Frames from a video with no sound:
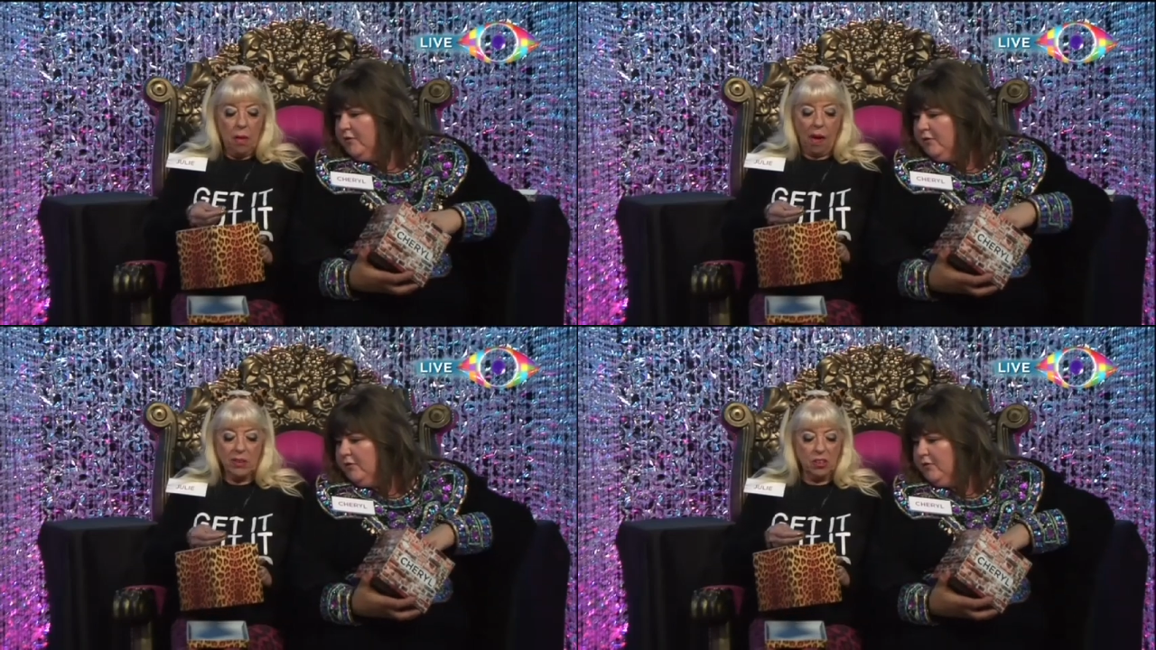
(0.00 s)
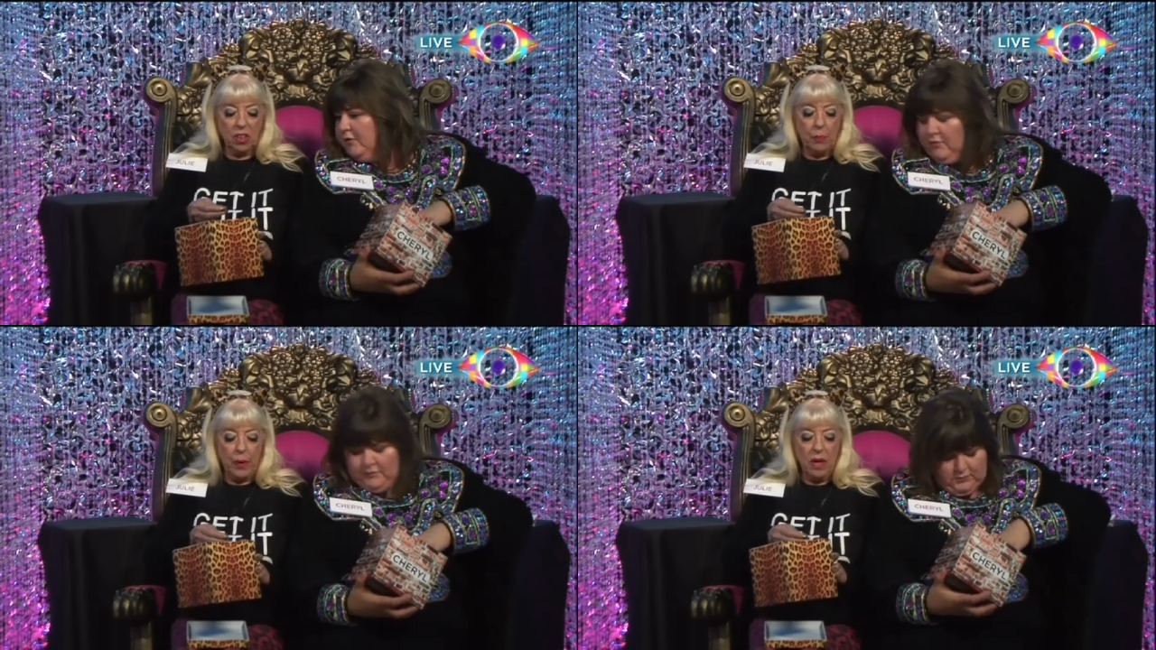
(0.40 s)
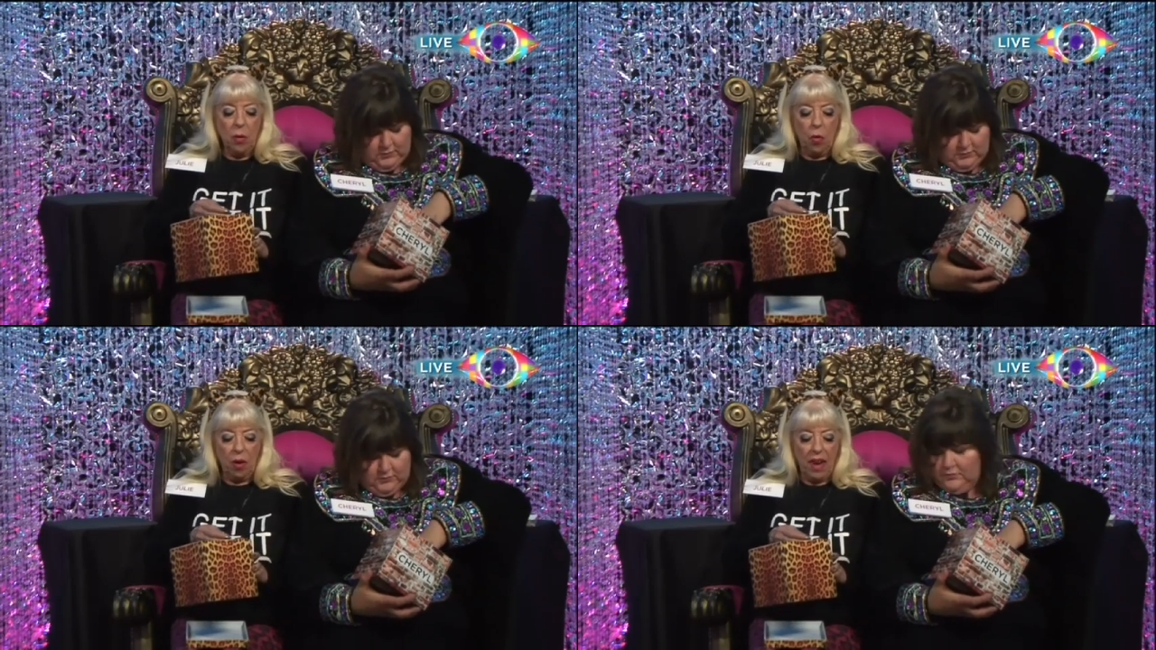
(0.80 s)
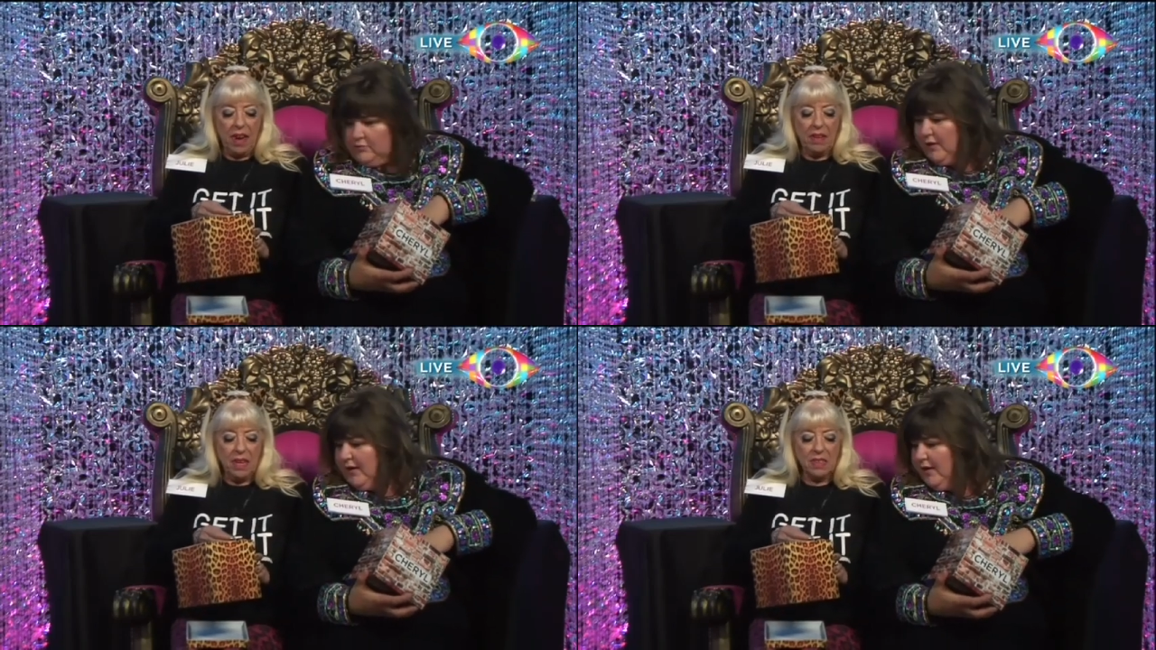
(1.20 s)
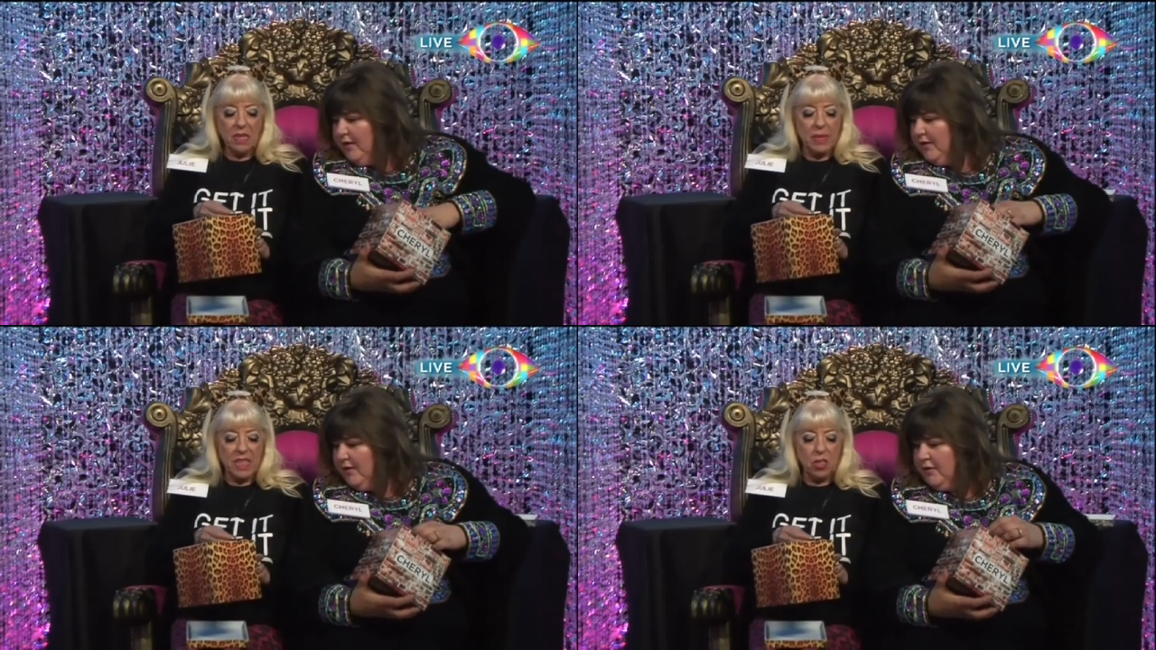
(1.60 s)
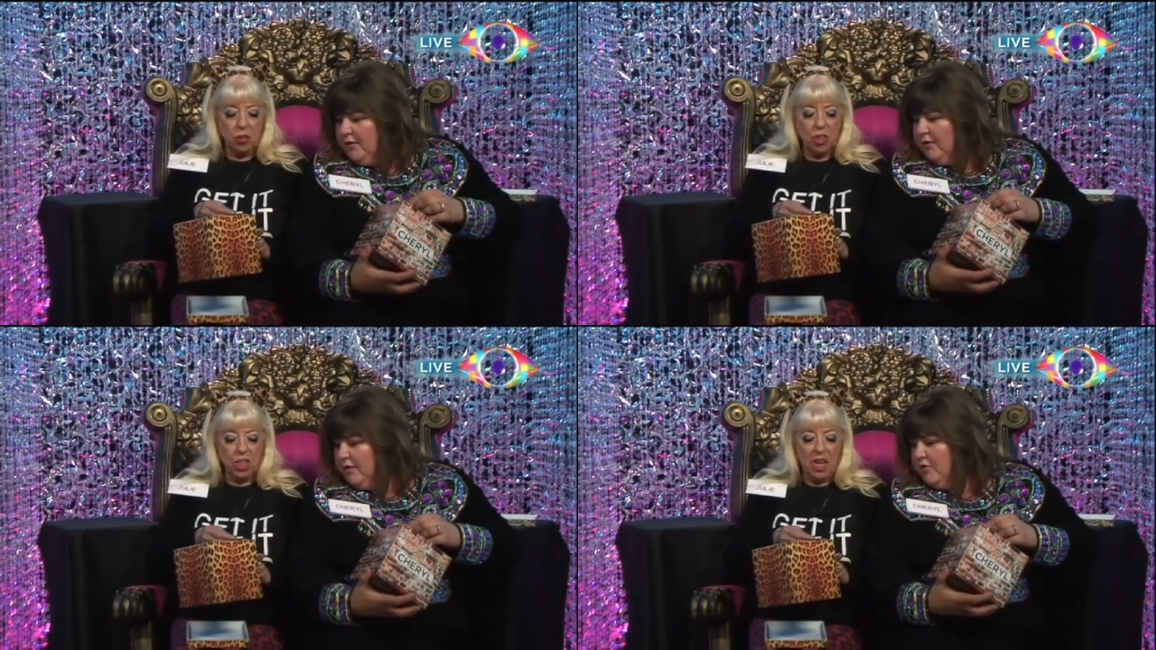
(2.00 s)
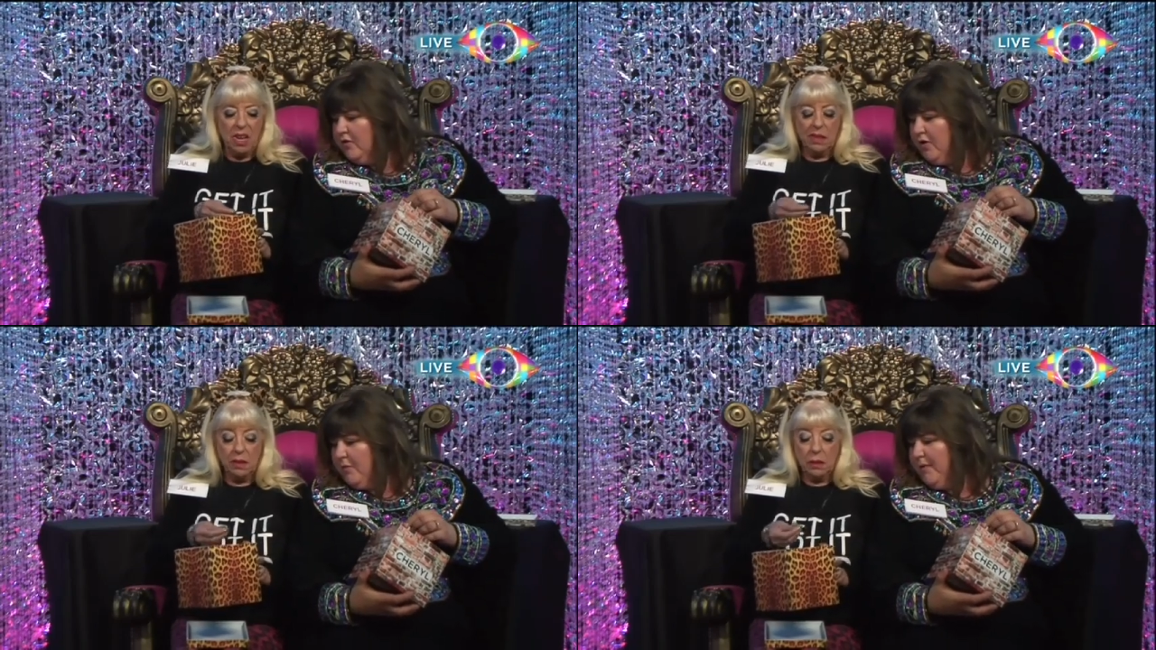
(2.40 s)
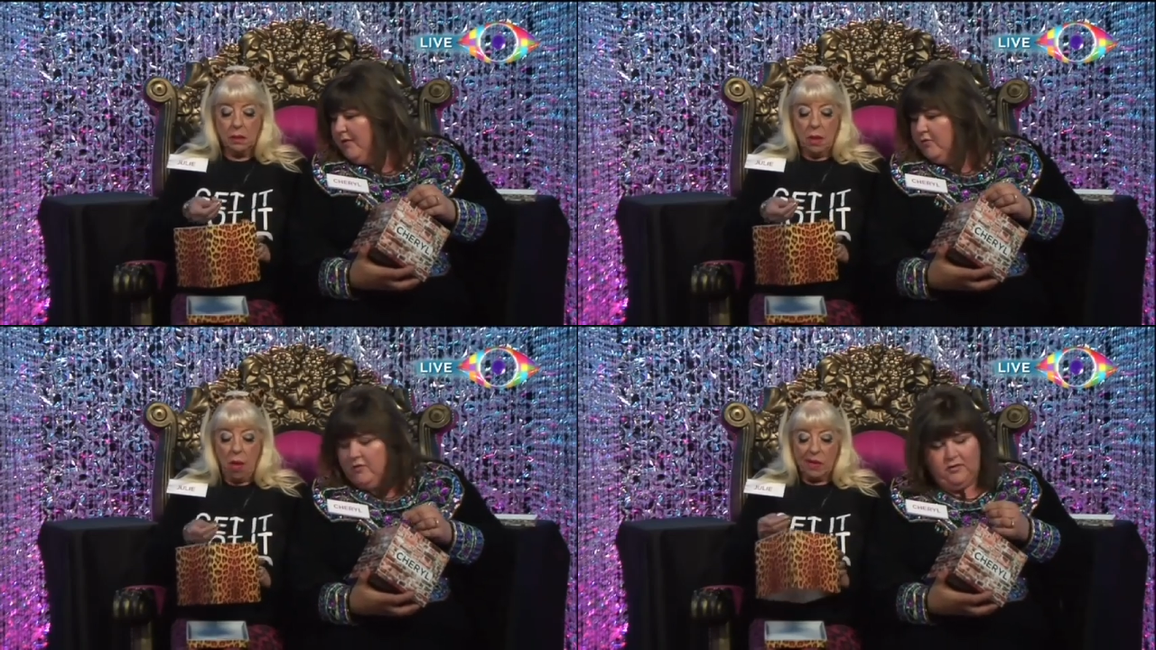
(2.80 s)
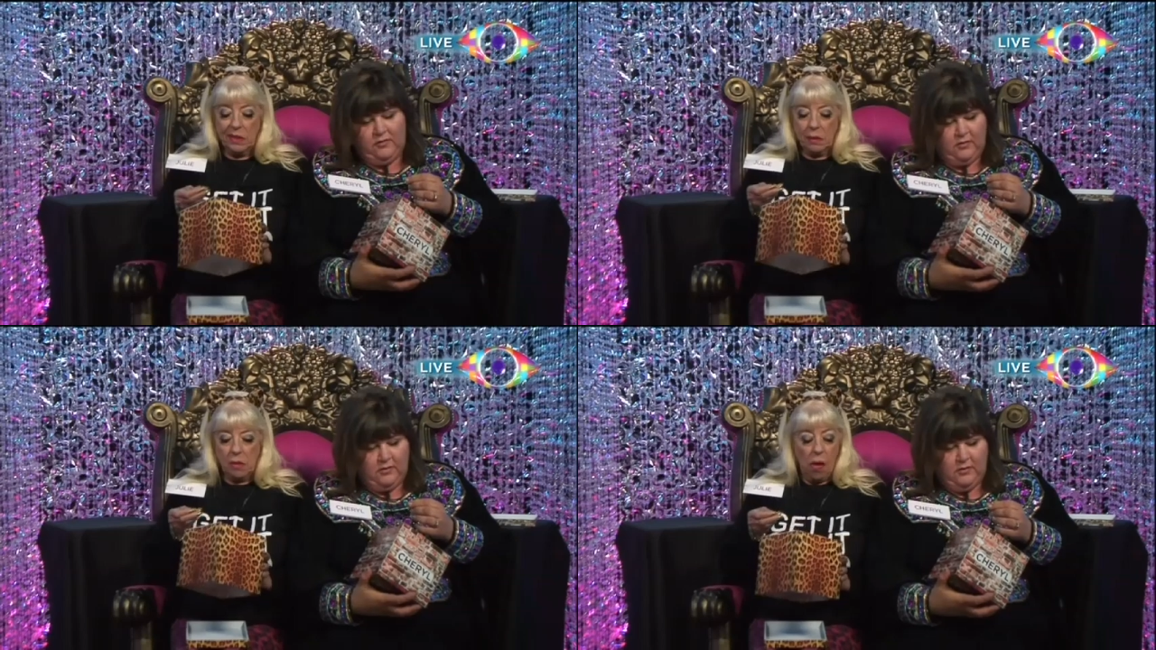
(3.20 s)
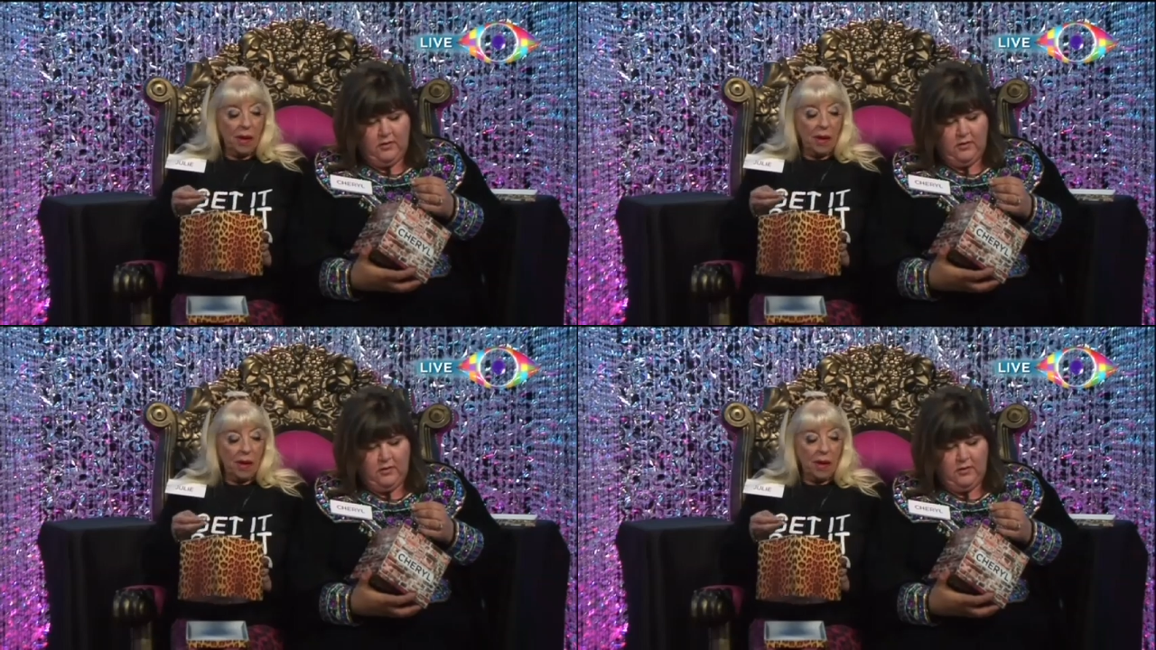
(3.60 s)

Speaker 1: Oh, there's a pin on one end. Eh? That's a bit dodgy. You got a pin on hers?